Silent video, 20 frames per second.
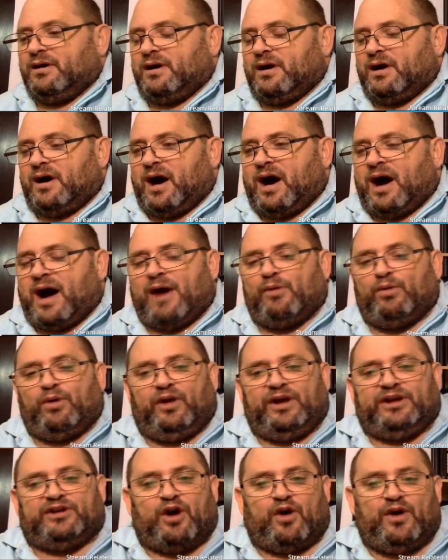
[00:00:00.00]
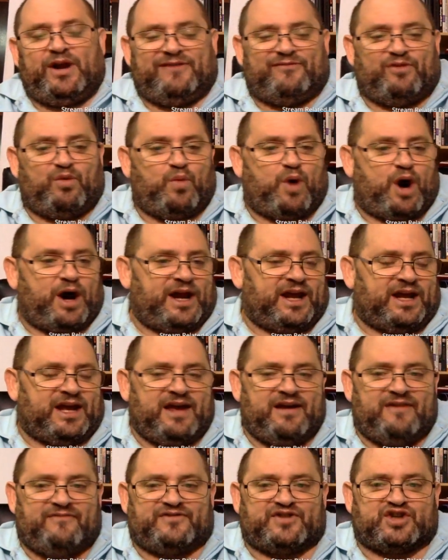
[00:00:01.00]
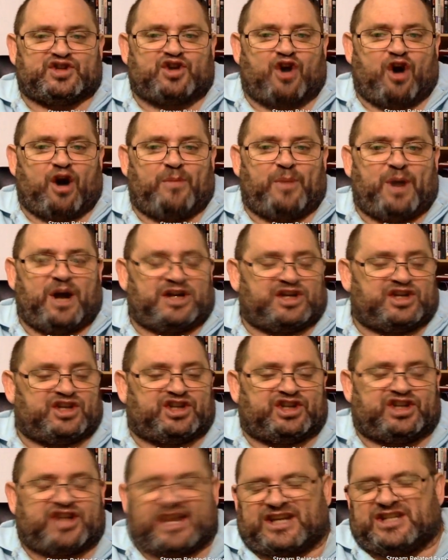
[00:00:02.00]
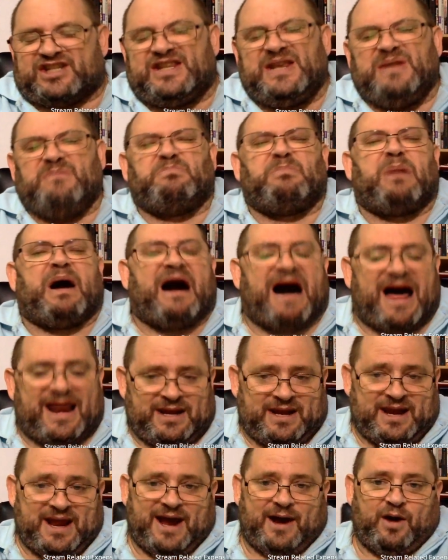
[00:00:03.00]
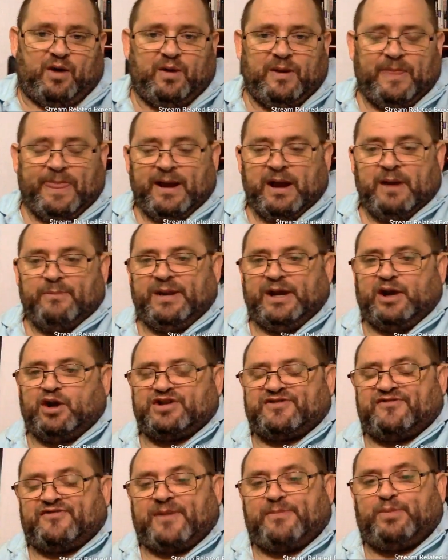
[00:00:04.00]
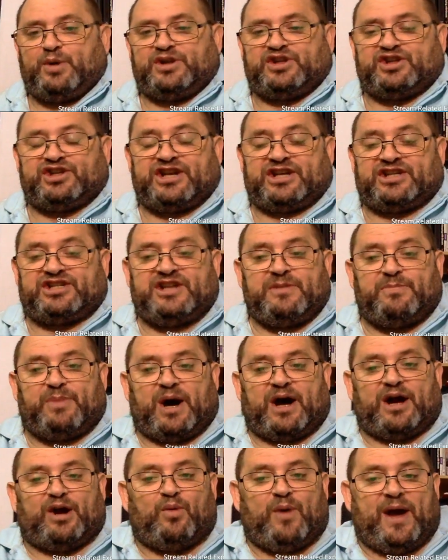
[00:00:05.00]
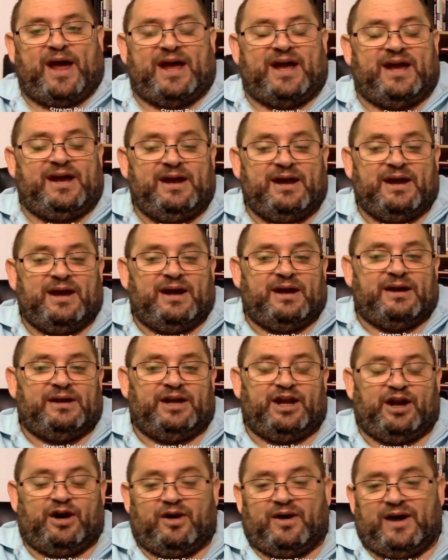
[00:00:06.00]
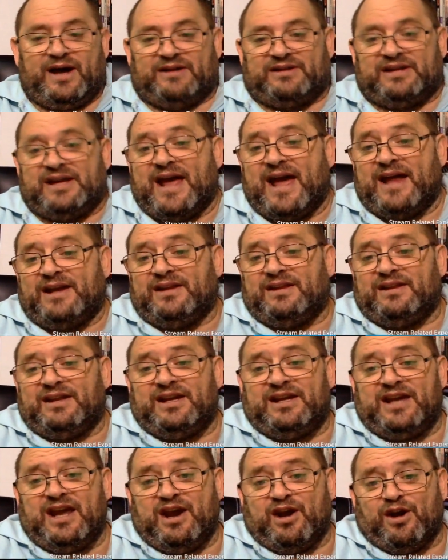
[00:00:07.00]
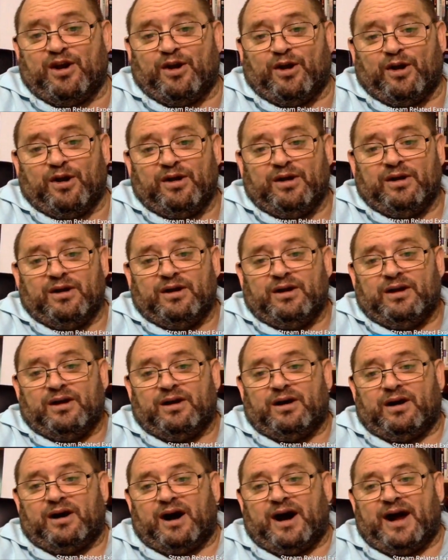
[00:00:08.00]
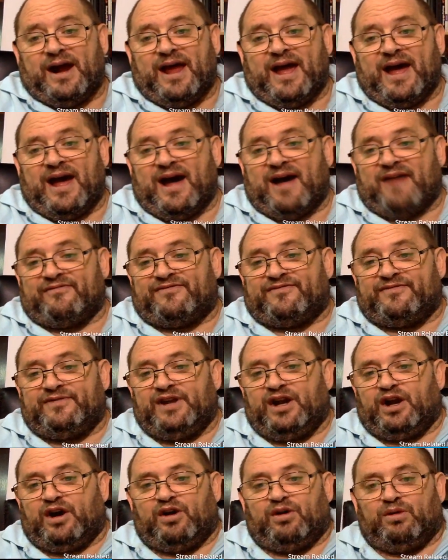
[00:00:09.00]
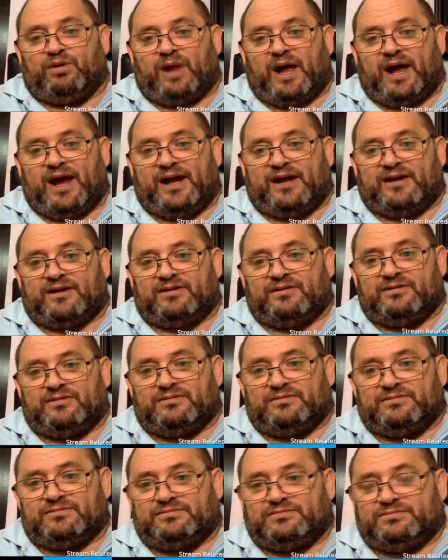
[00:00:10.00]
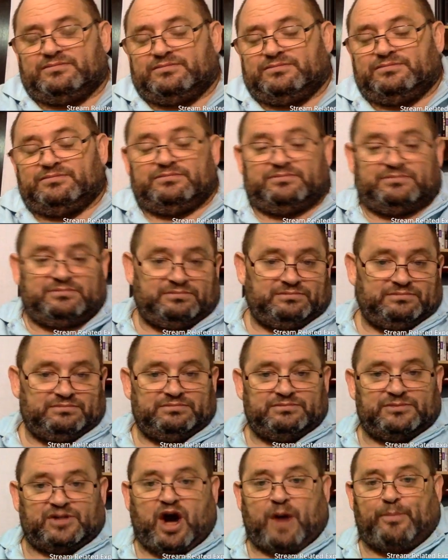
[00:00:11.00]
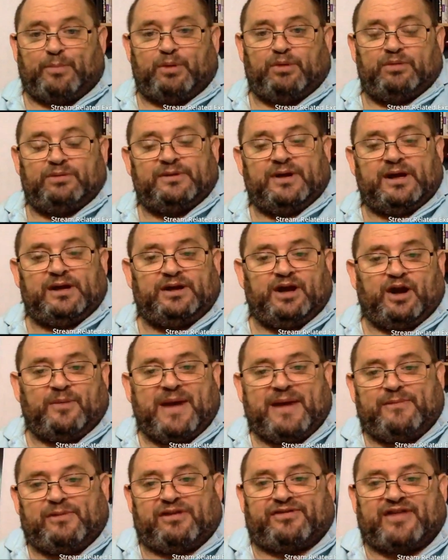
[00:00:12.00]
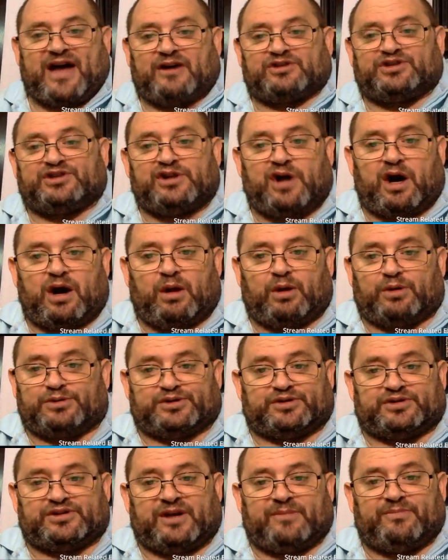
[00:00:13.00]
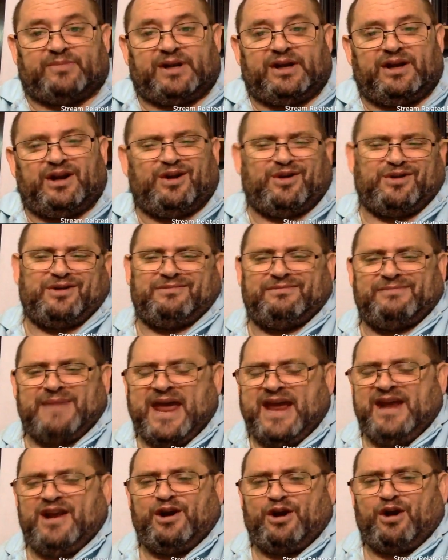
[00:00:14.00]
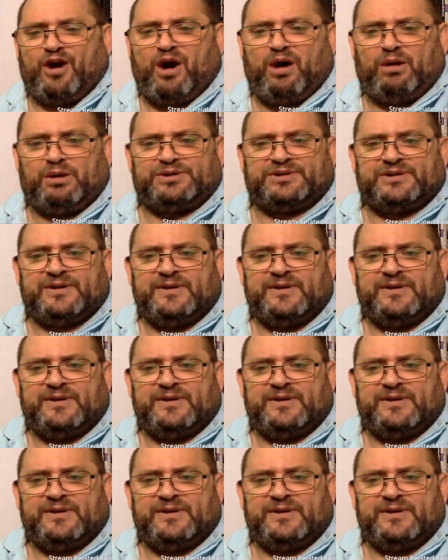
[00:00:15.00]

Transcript: I really don't even want to give Starbucks 60 baht now, because if I put 60 baht away, at the end of the year, I'd have, like a couple, maybe $1,000 or something, or $800.